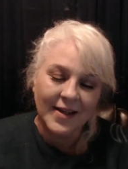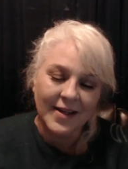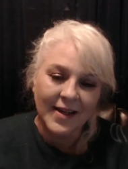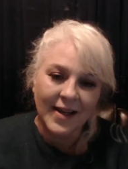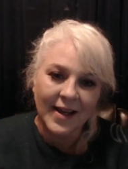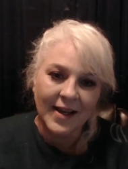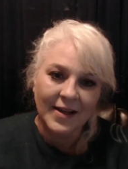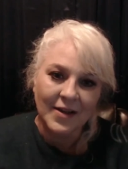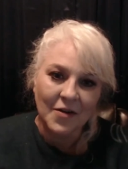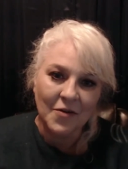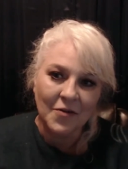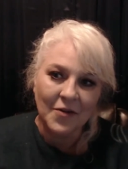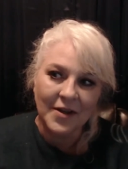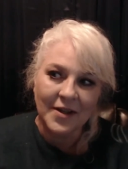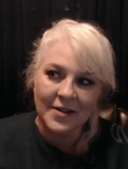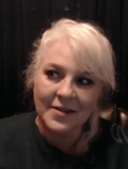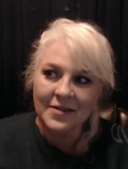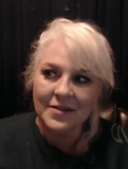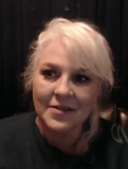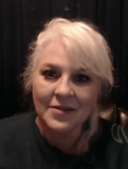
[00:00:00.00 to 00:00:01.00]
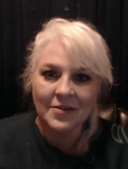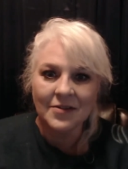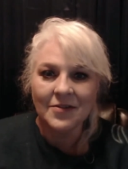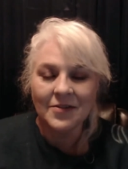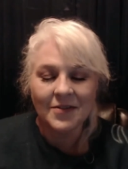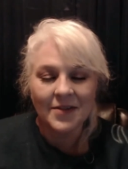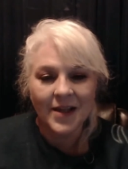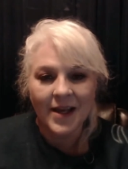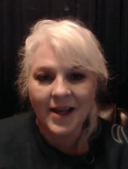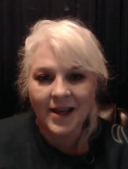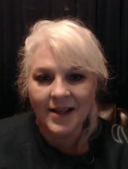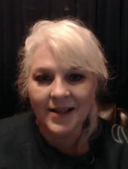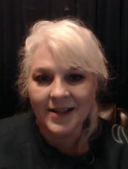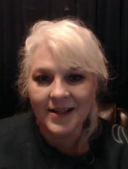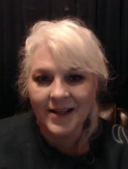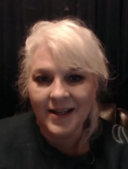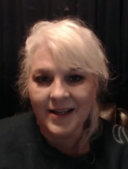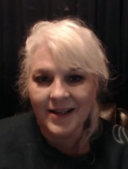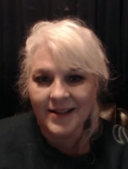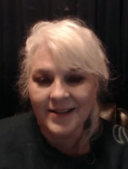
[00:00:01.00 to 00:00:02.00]
I go into the
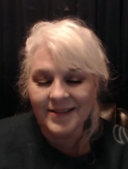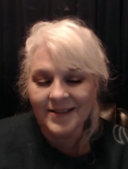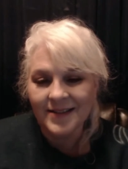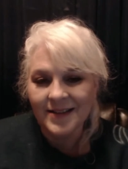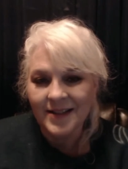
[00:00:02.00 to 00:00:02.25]
holidays